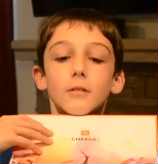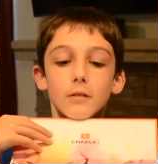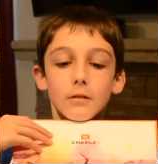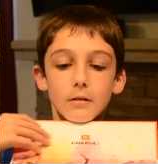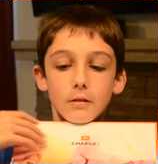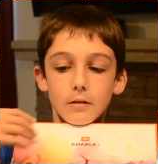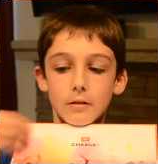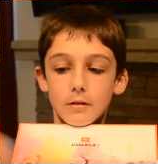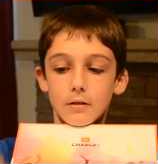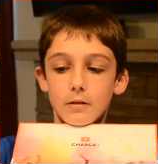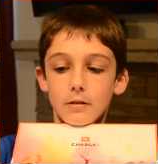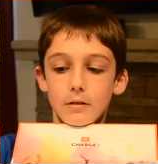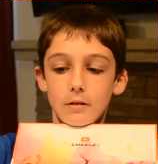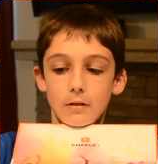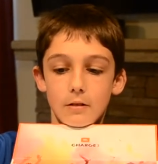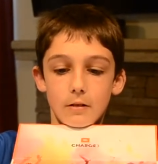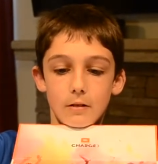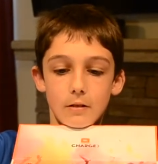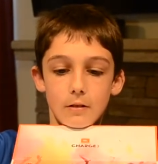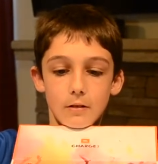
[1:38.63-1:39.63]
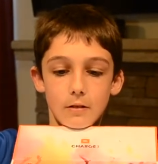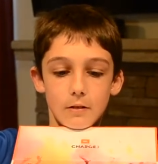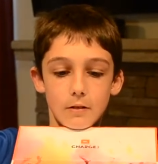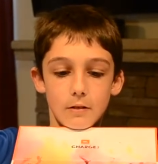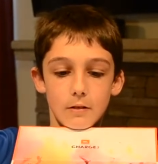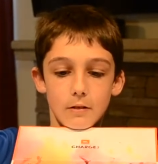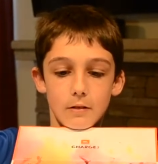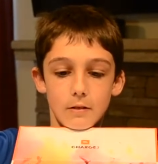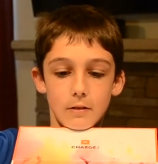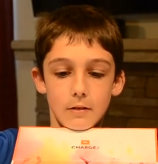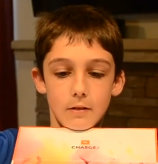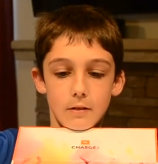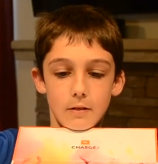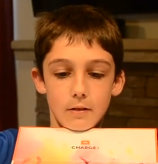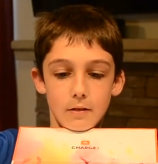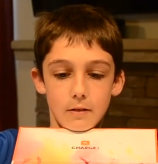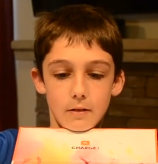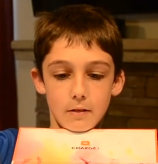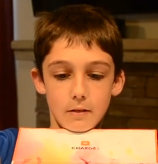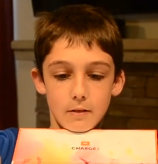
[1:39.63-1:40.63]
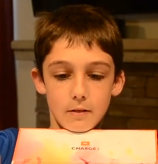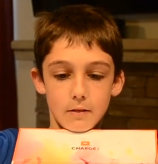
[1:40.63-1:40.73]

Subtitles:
No one is speaking in this clip.